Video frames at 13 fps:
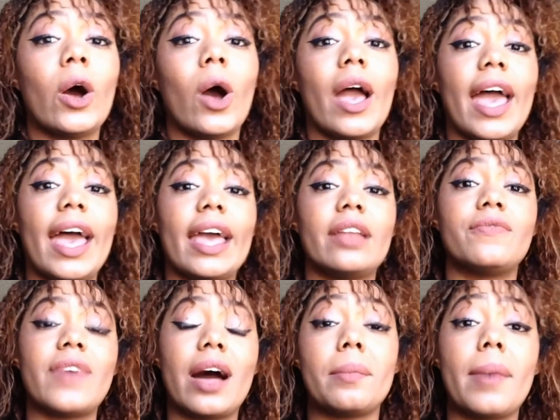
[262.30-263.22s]
and
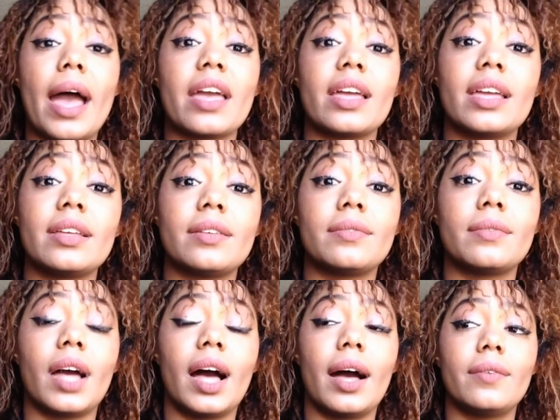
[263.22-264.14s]
found my
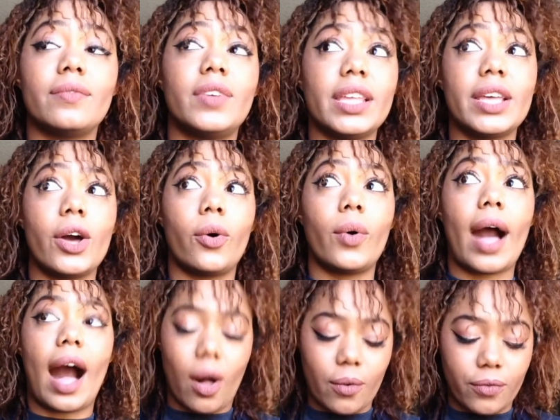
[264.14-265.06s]
video
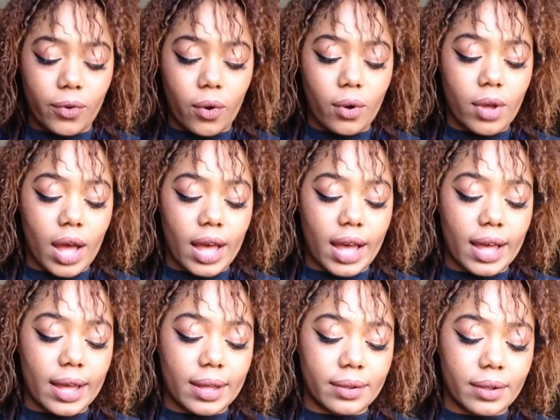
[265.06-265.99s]
helpful.
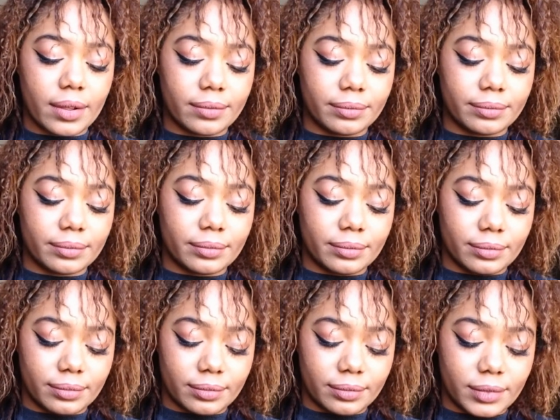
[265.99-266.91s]

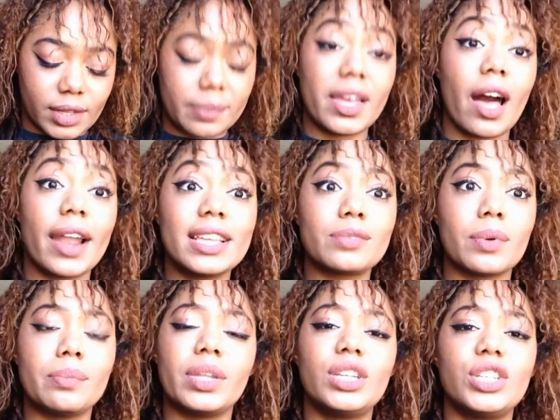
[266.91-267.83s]
To be honest,
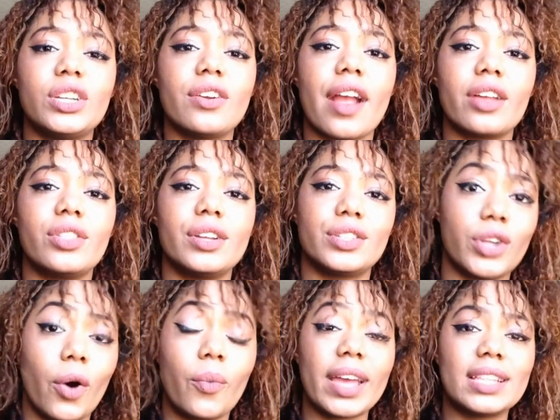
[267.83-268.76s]
when bleaching your hair, there's
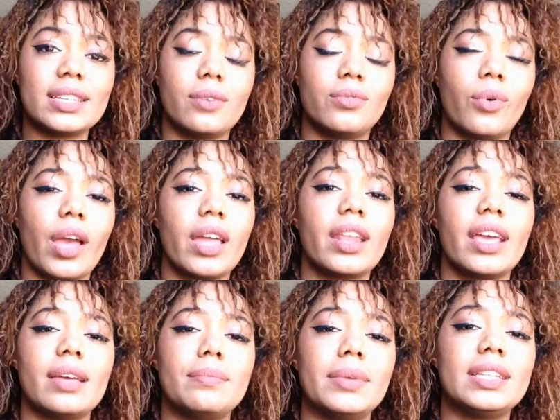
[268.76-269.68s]
no way to avoid
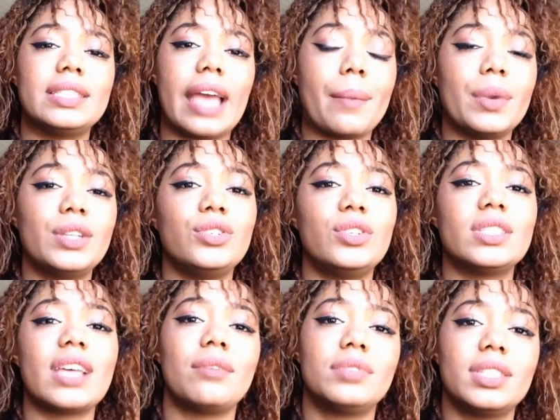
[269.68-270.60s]
it being damaged. You
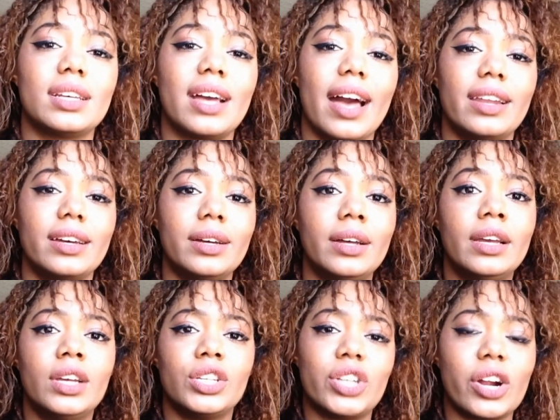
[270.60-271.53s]
just have to kind of
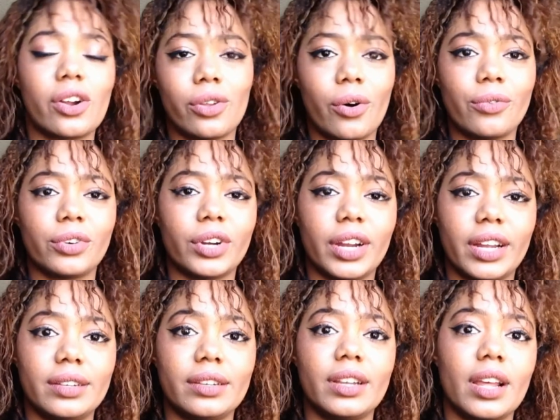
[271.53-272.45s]
start all over
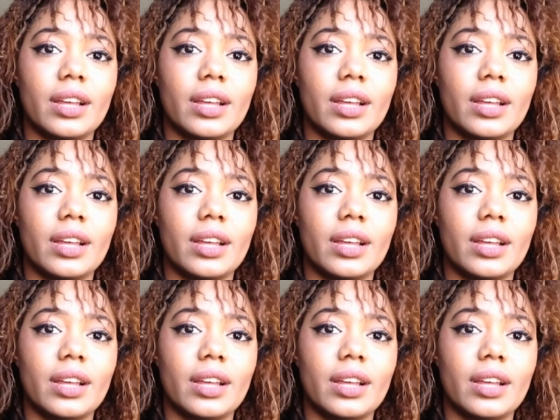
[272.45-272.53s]
and